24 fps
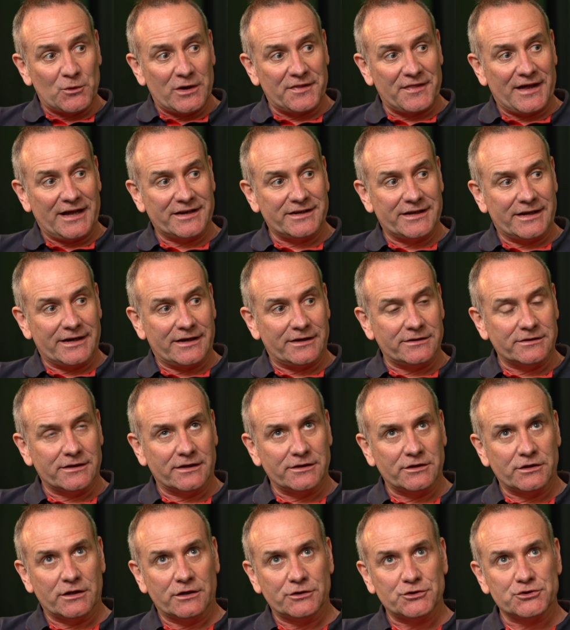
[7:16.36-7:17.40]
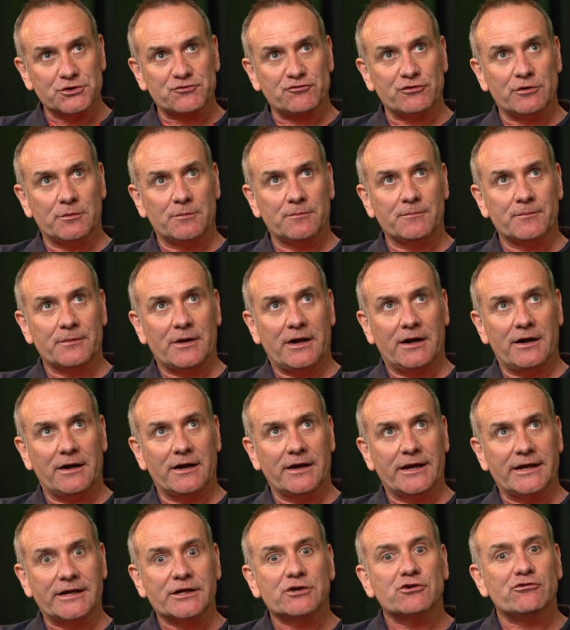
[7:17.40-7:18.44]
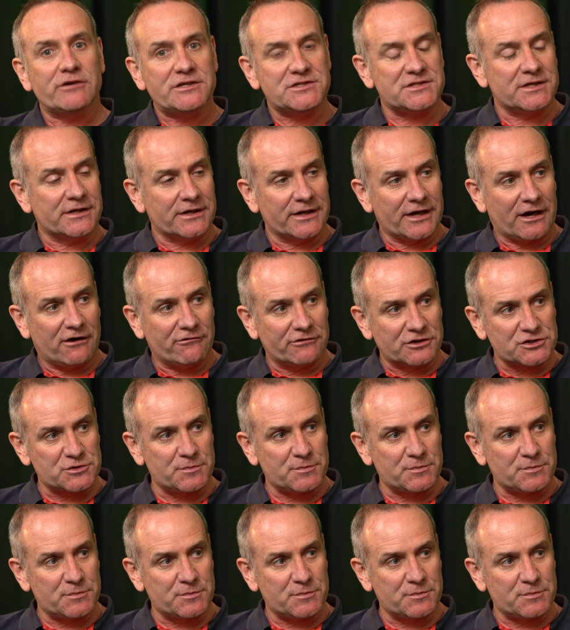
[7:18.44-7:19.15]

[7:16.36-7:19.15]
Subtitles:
worth adding, and just from increasingly our